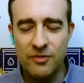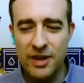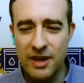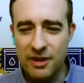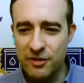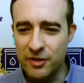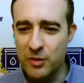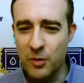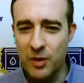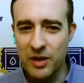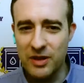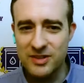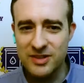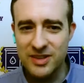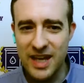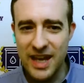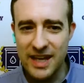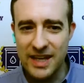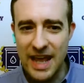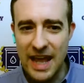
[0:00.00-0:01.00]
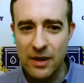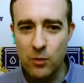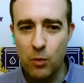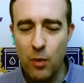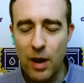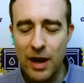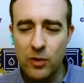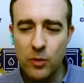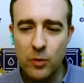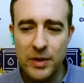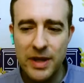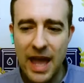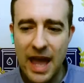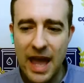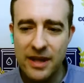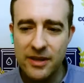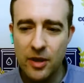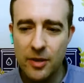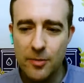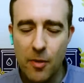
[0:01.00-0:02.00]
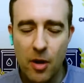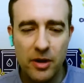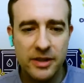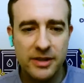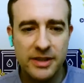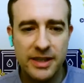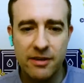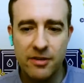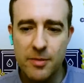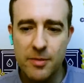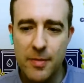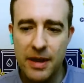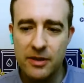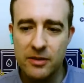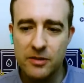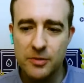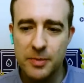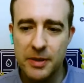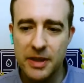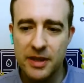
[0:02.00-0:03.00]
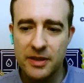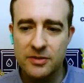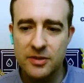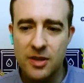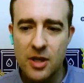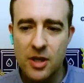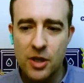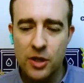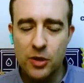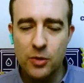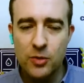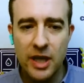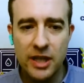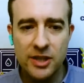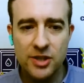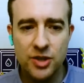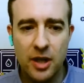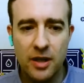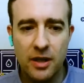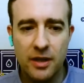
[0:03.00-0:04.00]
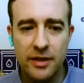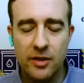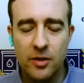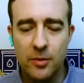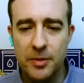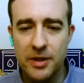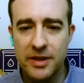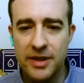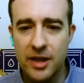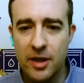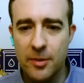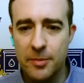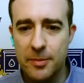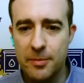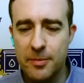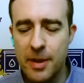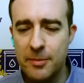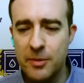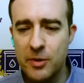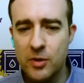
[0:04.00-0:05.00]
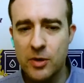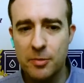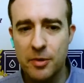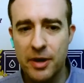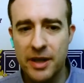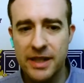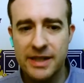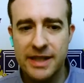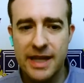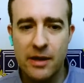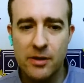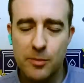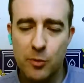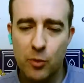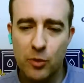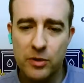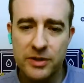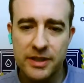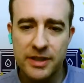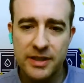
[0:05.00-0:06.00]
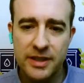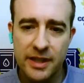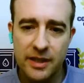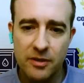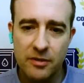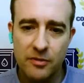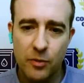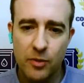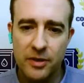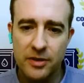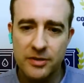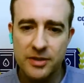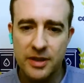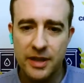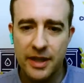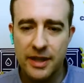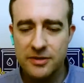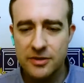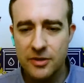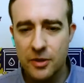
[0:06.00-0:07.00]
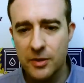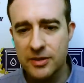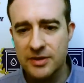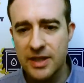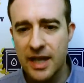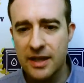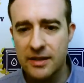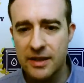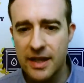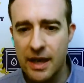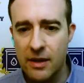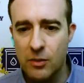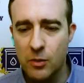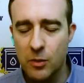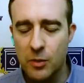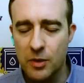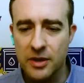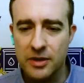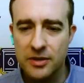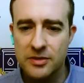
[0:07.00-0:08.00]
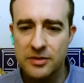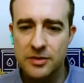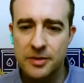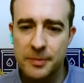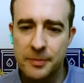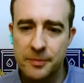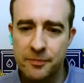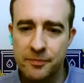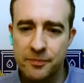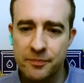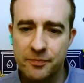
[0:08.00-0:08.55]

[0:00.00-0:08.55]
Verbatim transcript: Very well said. And why don't we end on monetary metals, because you touched on it a little bit there, but maybe you could break it down in more detail for us and let us know exactly how it works.